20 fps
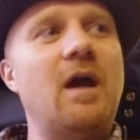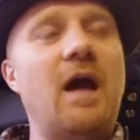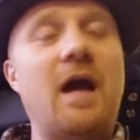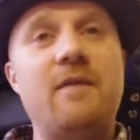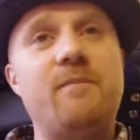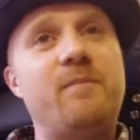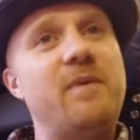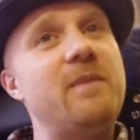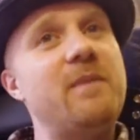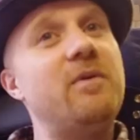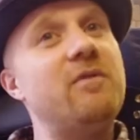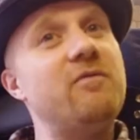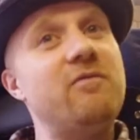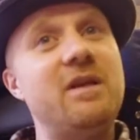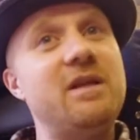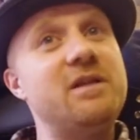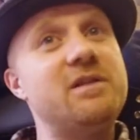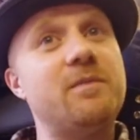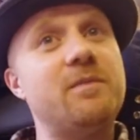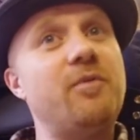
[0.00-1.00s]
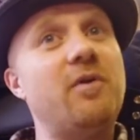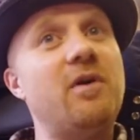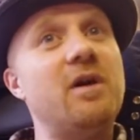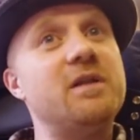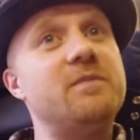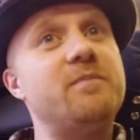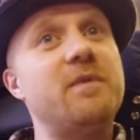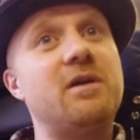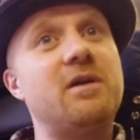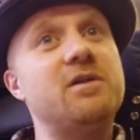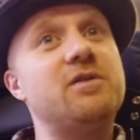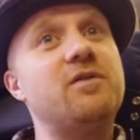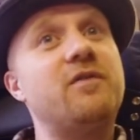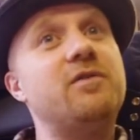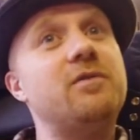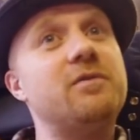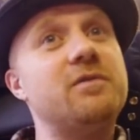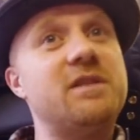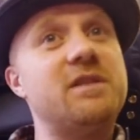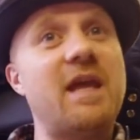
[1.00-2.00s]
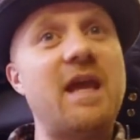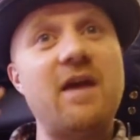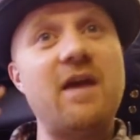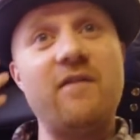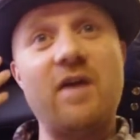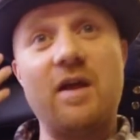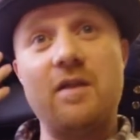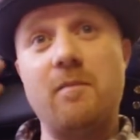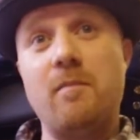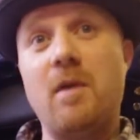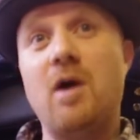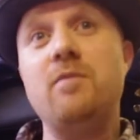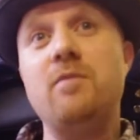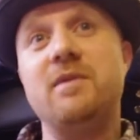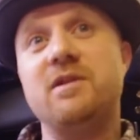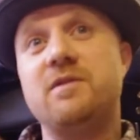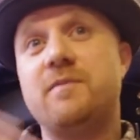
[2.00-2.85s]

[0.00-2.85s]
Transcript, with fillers: and people are really surprised because, of course, they're at the moment,